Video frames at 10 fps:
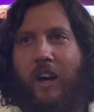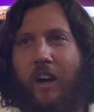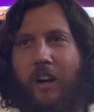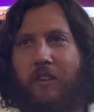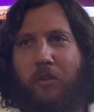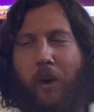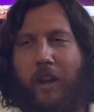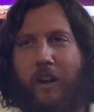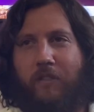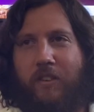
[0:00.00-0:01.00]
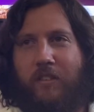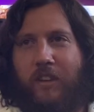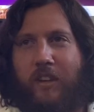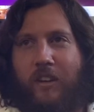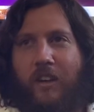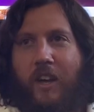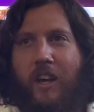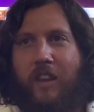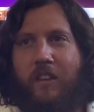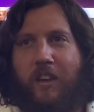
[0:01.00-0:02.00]
Uh, he's great in every scene.
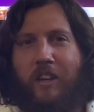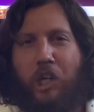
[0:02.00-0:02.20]
This guy,